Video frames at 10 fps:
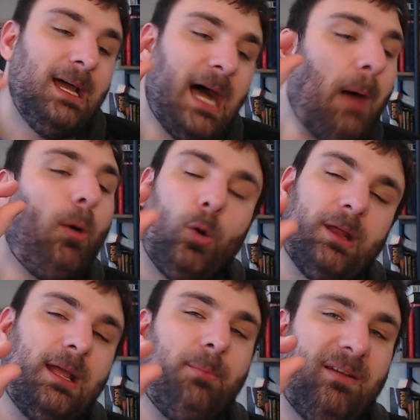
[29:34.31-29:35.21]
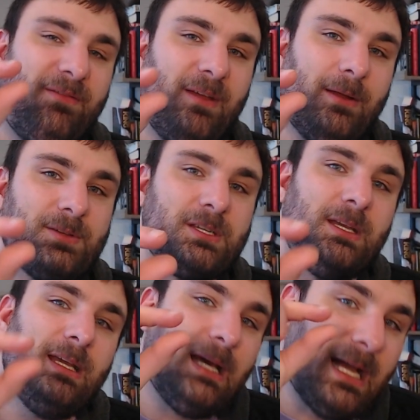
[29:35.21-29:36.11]
I'm holding up my fingers
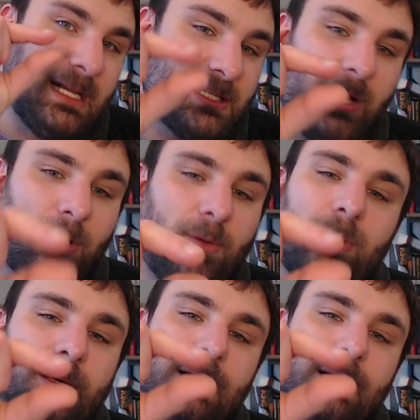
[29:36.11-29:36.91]
as though